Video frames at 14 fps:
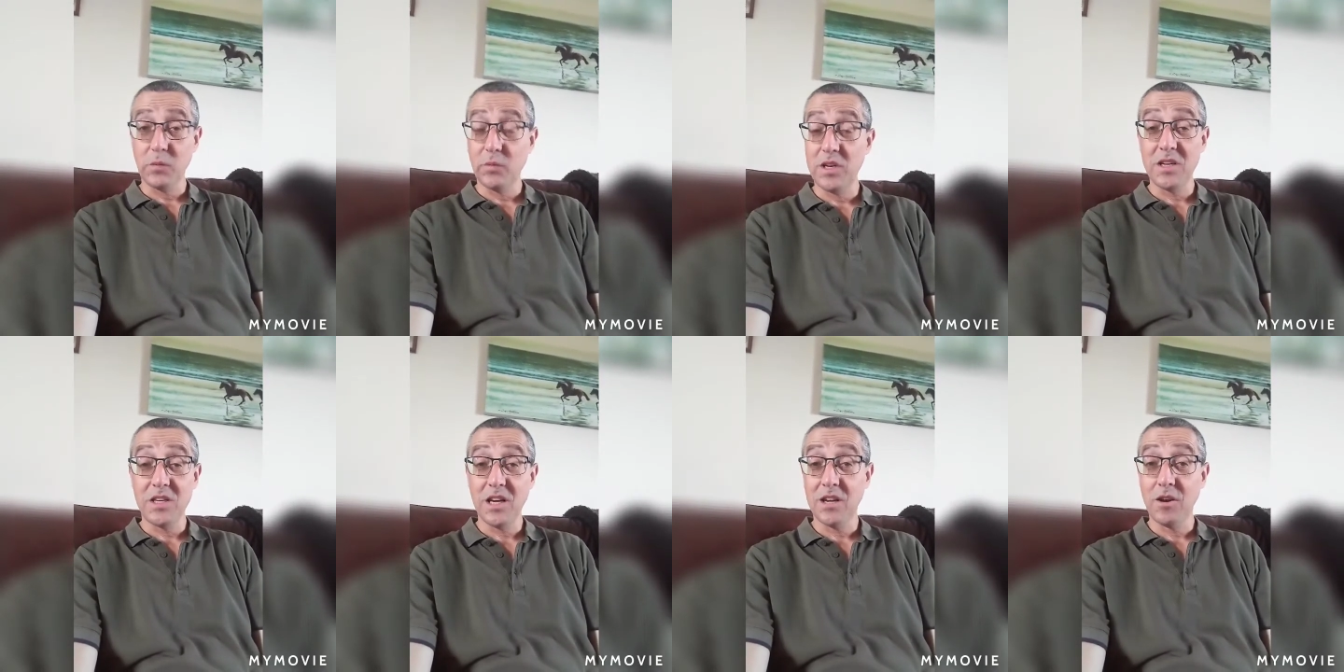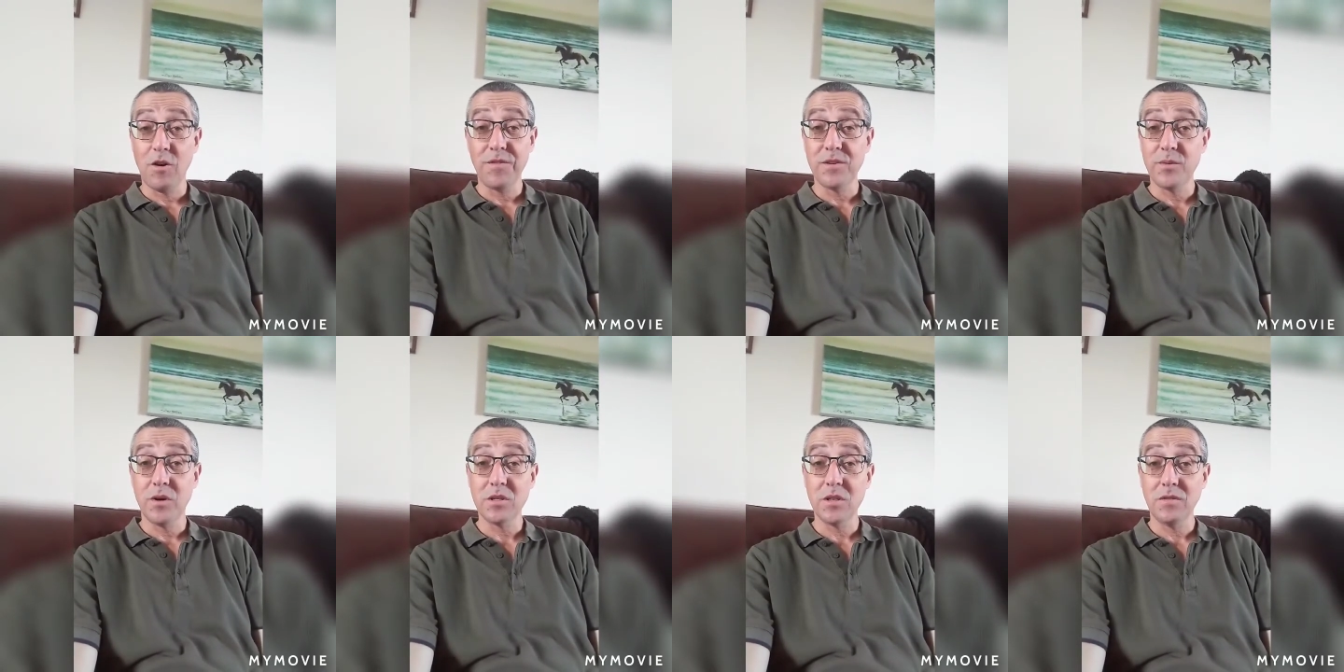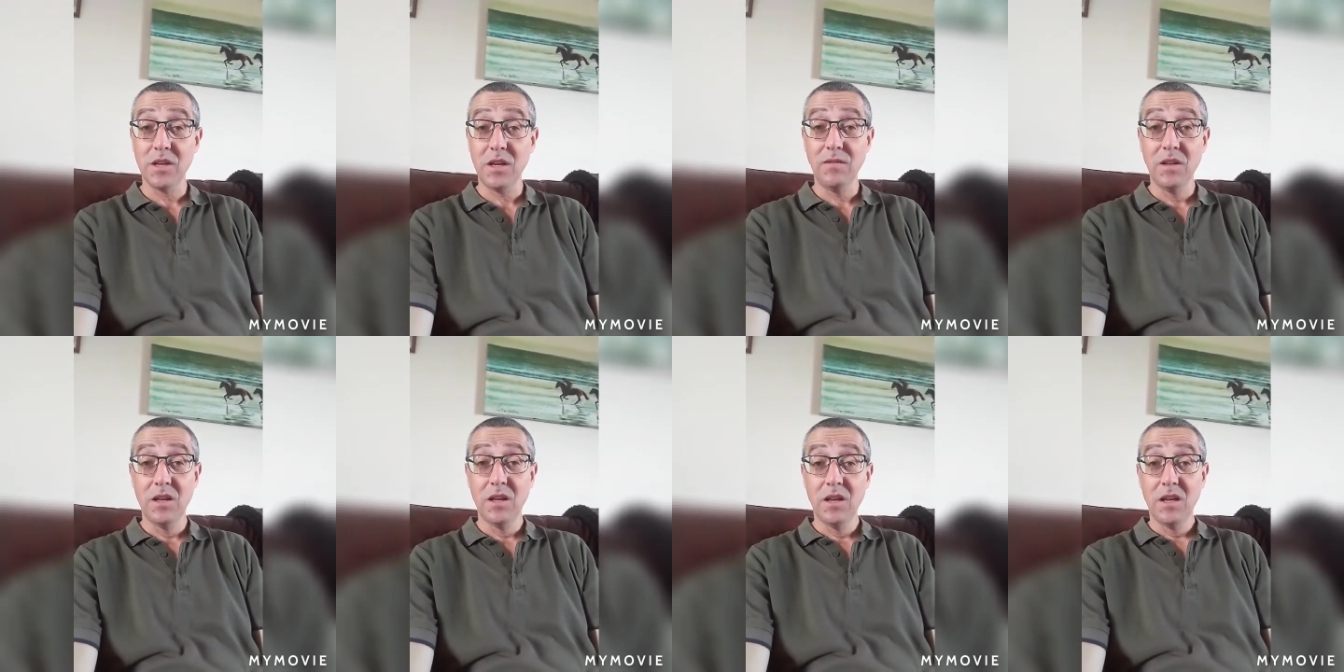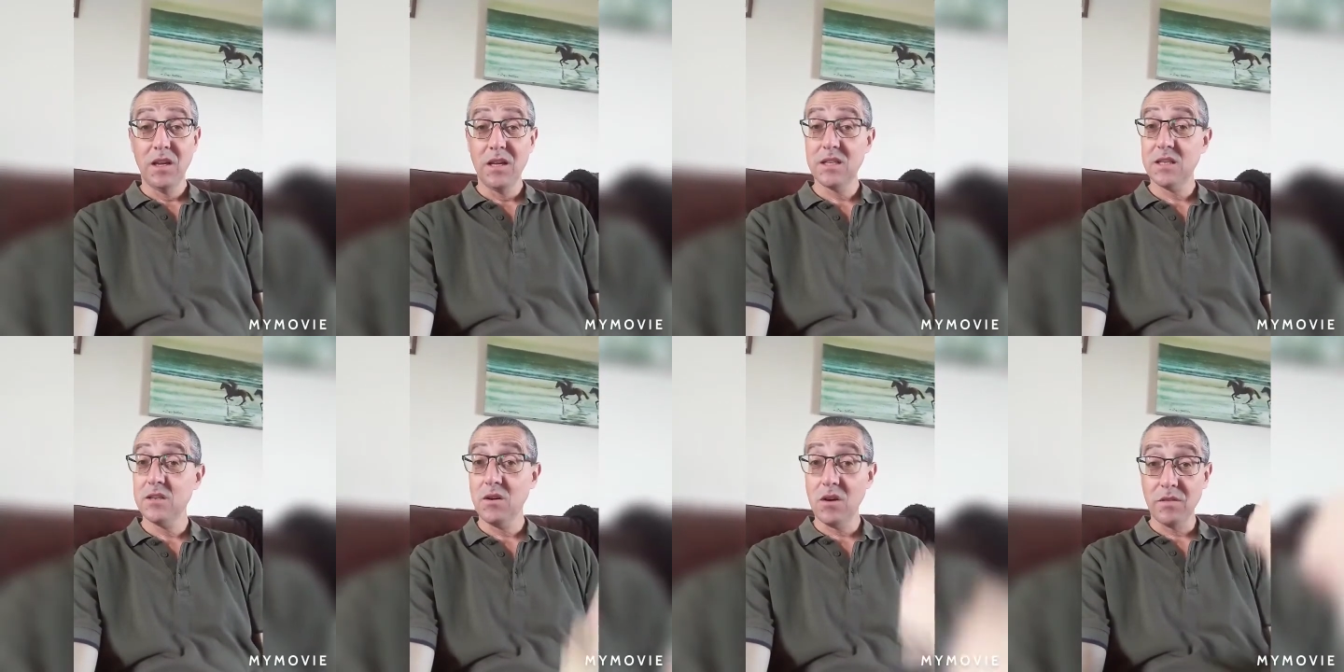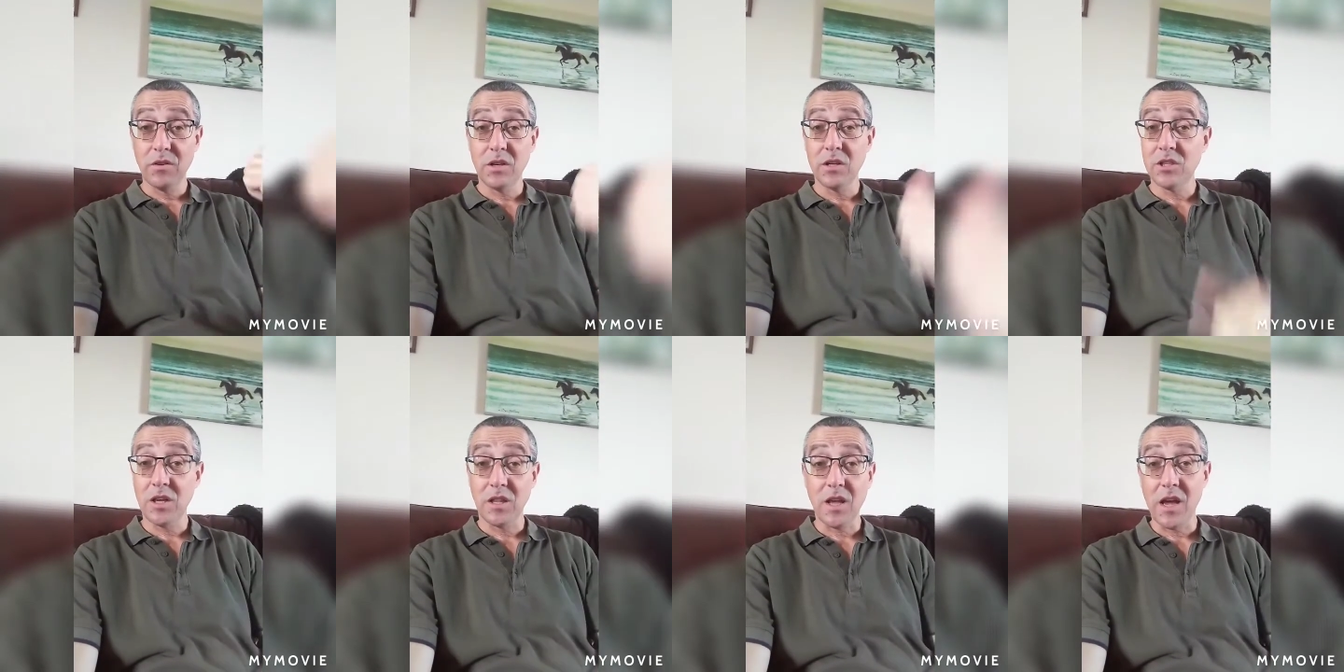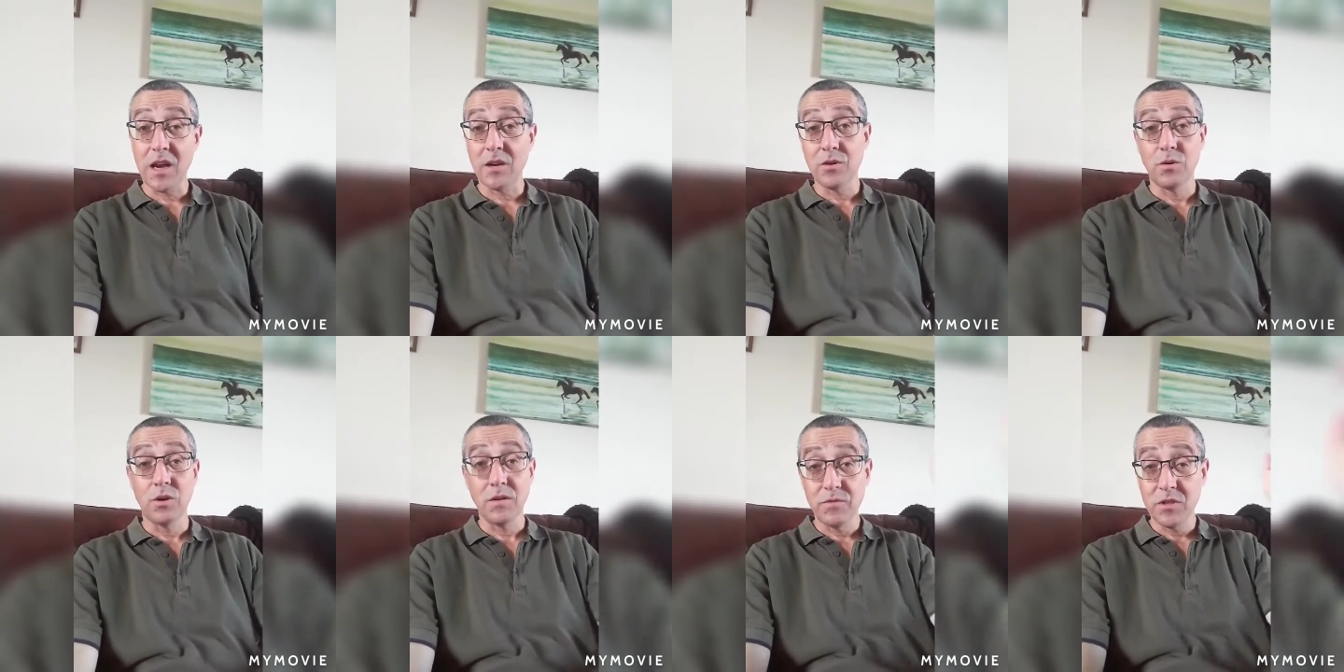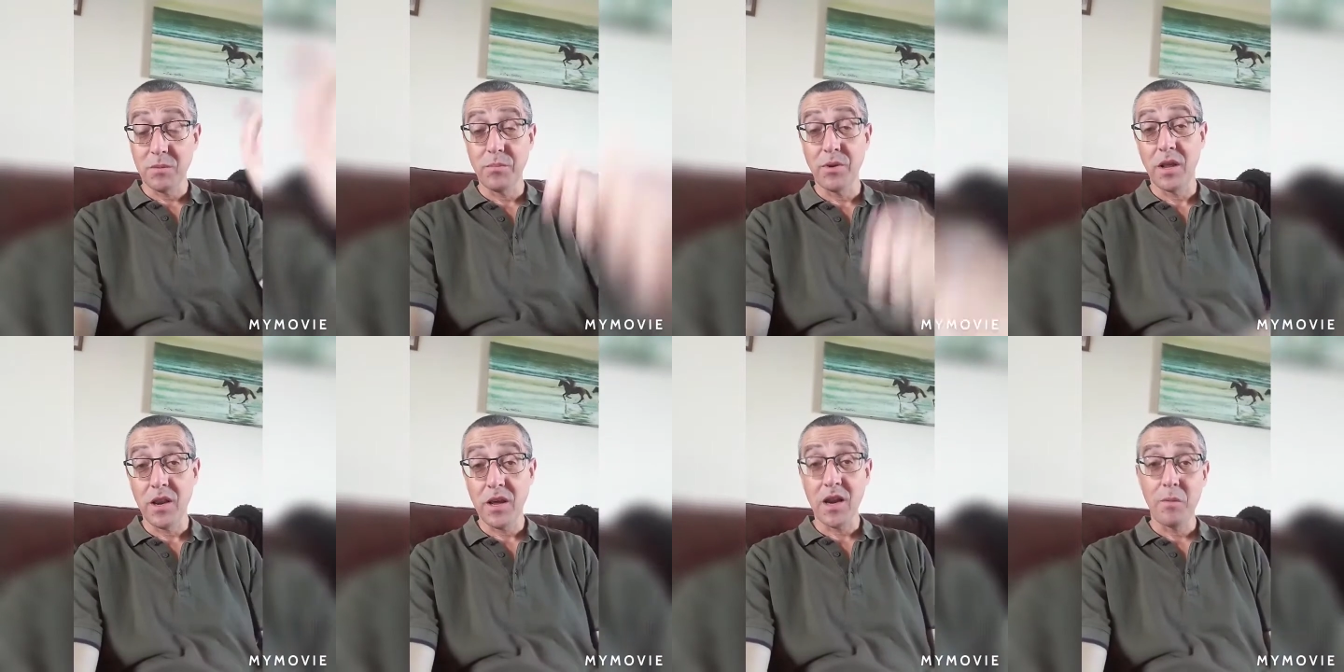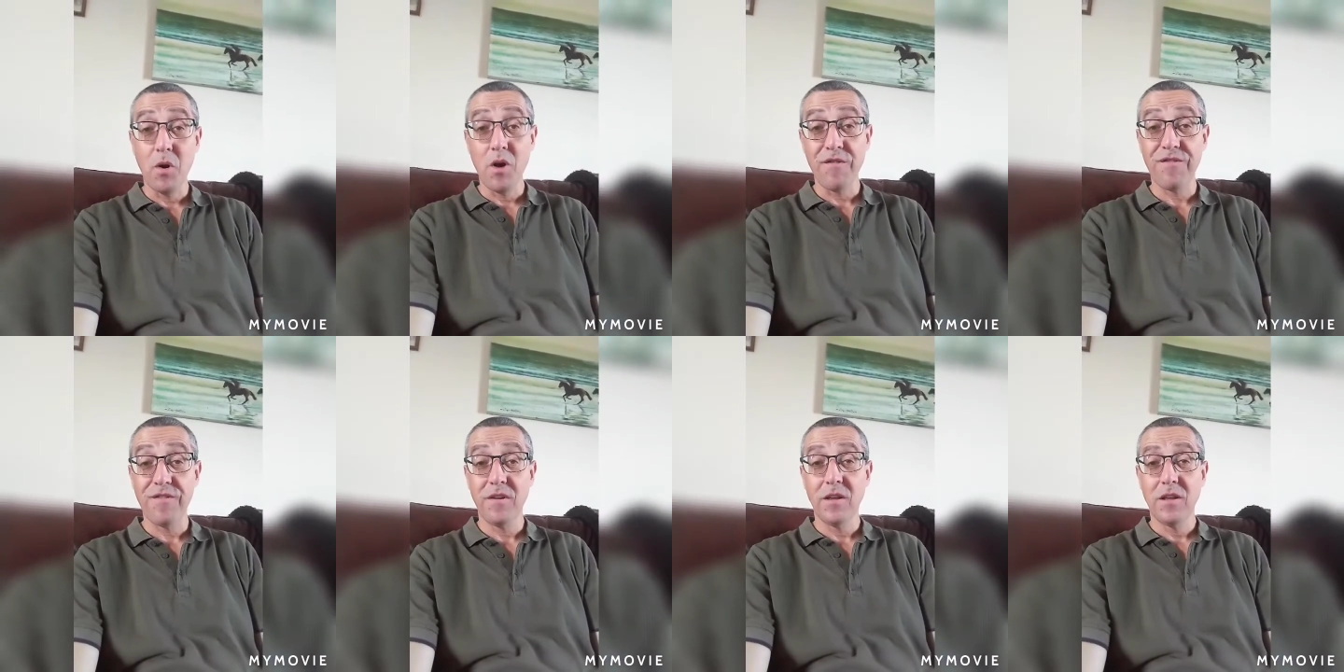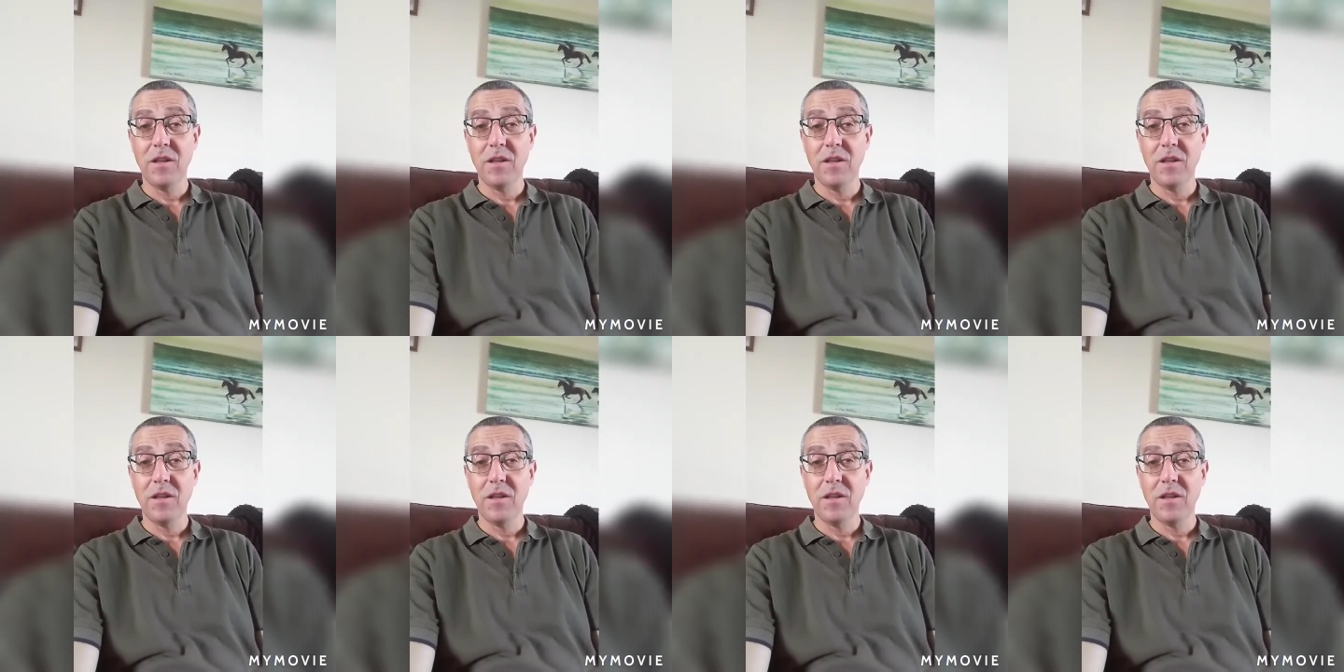are you taking off tomorrow sometime?" He says, "No, I'm going to shut the hangar door. I'm jumping in it, and I'm off."